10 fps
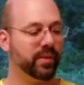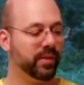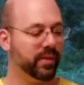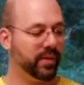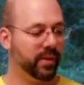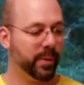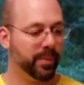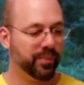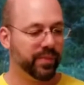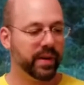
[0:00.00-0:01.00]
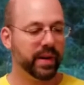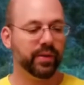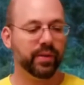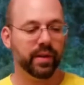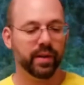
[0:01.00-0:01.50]
So the
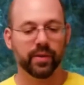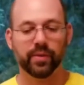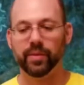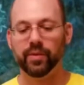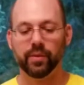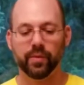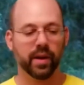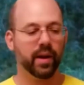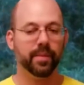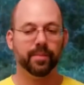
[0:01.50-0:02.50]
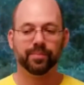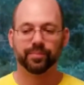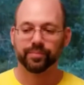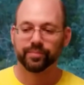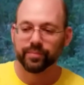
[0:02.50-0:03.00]
next thing is, once you've got
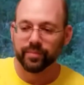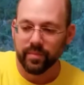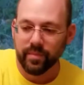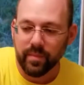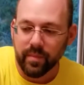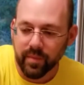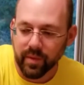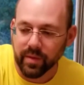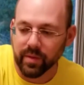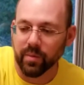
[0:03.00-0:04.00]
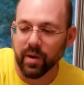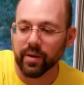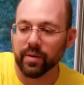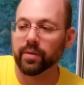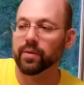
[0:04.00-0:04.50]
the
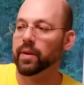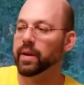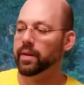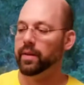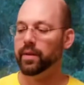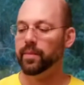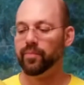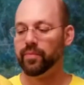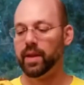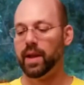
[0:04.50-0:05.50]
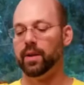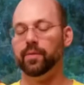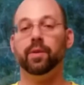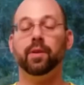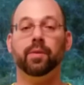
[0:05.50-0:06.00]
water drained out of
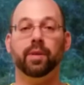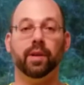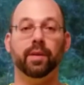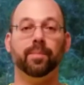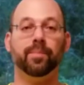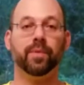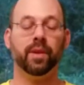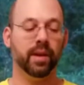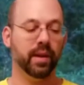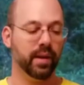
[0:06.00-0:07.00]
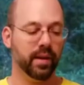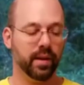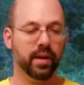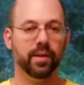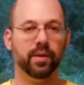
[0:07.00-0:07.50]
your coconut,
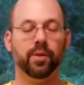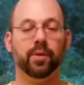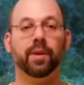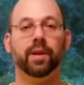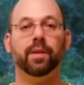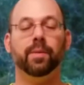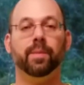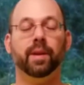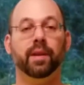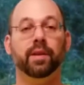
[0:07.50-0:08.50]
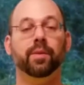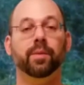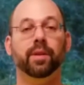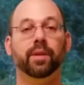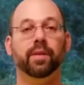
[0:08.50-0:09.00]
you're going to want to get into
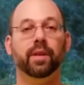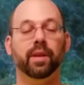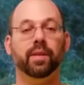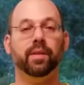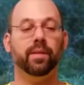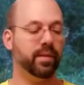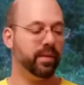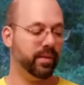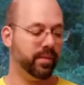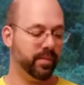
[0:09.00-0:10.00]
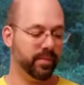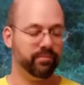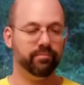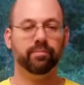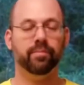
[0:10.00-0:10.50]
it to eat the
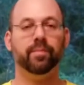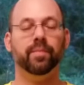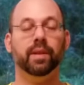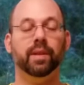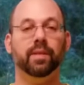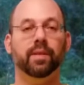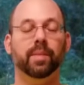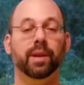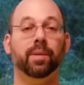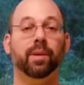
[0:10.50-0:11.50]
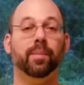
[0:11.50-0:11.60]
meat part.